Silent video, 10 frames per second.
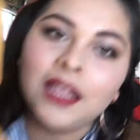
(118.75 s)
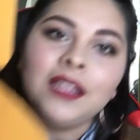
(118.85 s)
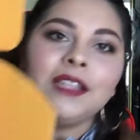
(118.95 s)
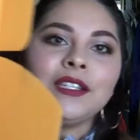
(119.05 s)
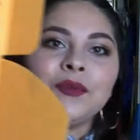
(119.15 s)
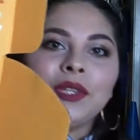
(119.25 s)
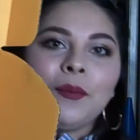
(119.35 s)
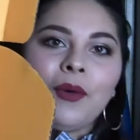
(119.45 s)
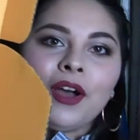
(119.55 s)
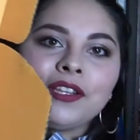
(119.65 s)
this is what the
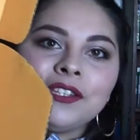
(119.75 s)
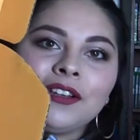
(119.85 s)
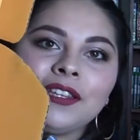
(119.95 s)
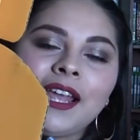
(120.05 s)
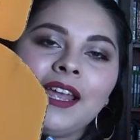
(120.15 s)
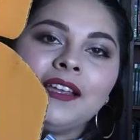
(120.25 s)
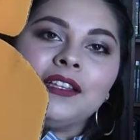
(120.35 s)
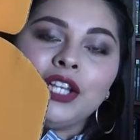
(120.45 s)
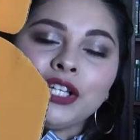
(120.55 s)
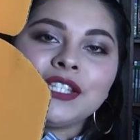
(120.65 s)
box
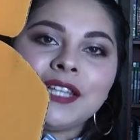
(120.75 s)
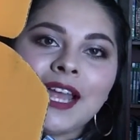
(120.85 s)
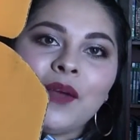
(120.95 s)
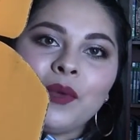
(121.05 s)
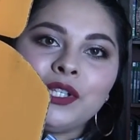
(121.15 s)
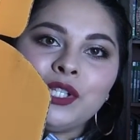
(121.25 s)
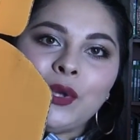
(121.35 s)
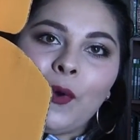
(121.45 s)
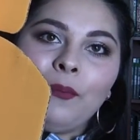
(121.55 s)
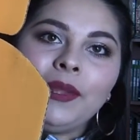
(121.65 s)
looks like once
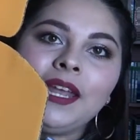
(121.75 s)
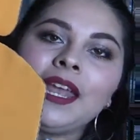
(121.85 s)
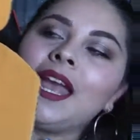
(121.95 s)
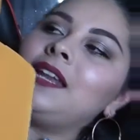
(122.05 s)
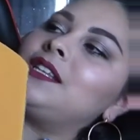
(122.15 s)
you open it, and